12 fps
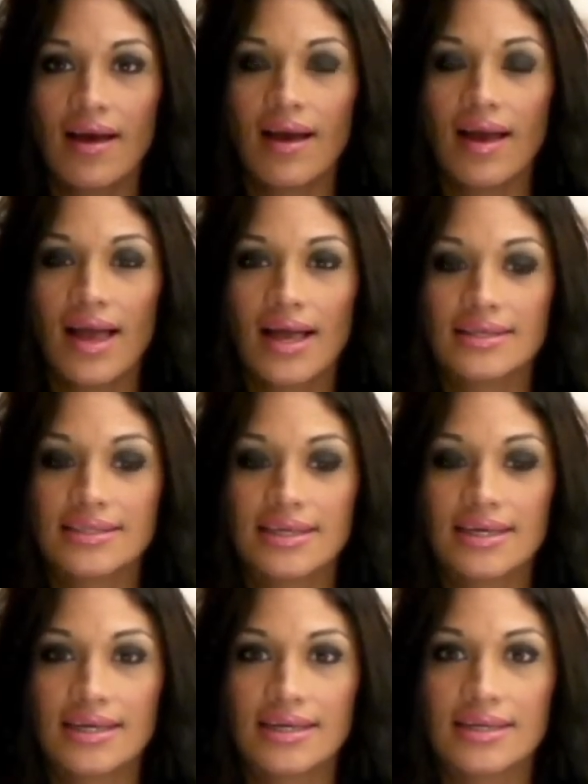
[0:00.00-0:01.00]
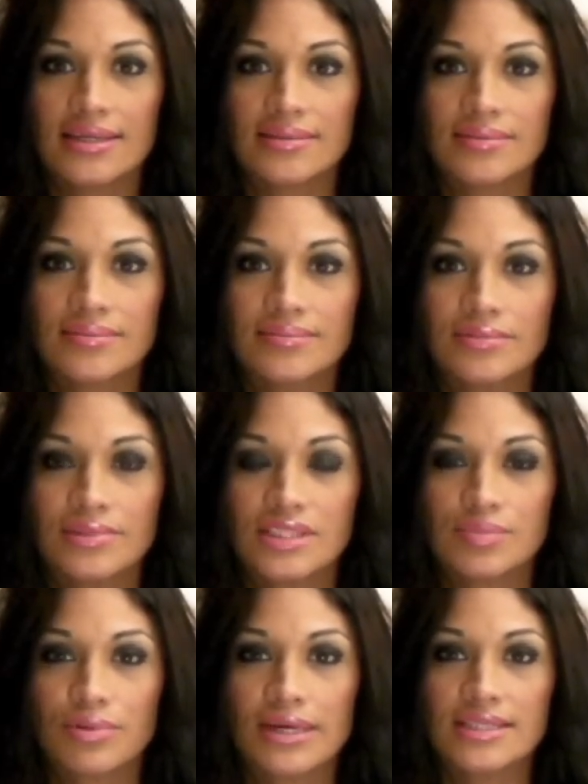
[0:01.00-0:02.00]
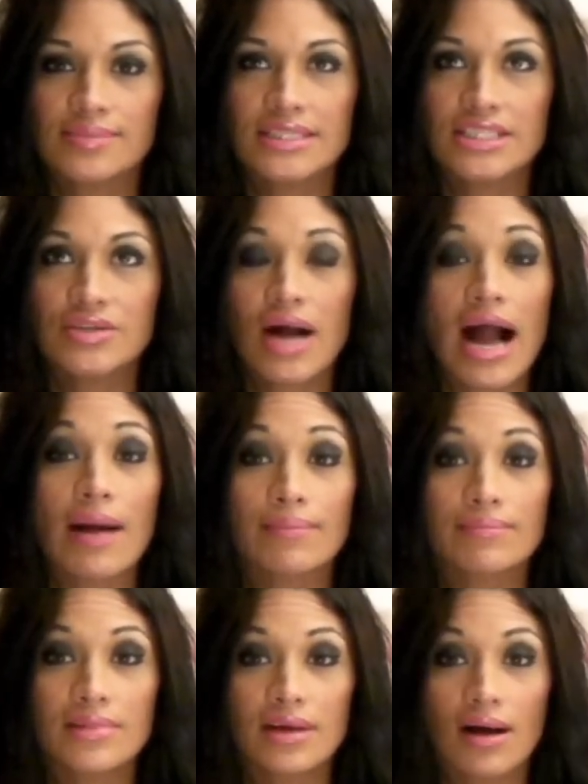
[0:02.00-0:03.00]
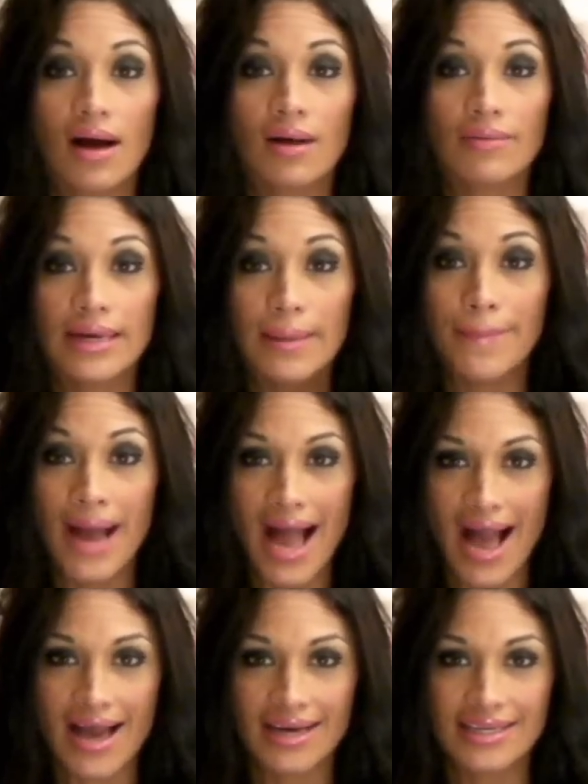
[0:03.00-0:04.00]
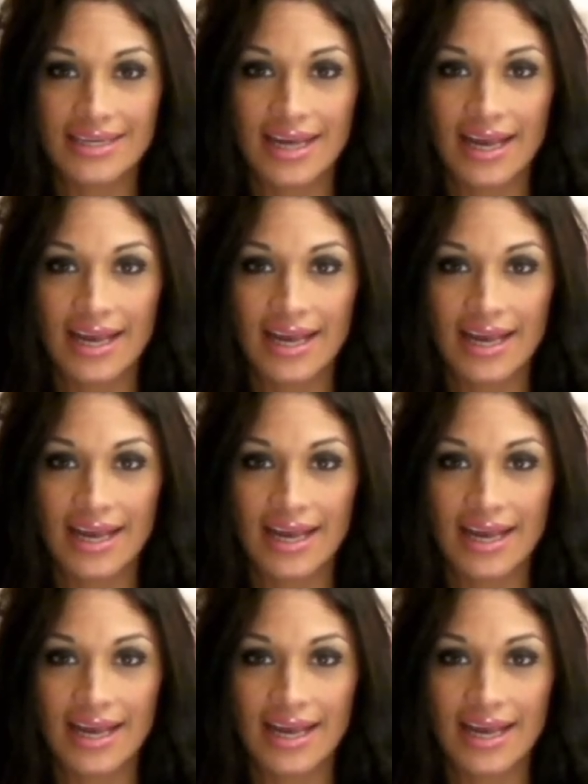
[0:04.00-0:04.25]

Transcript: And which brings me to, I'm already packed.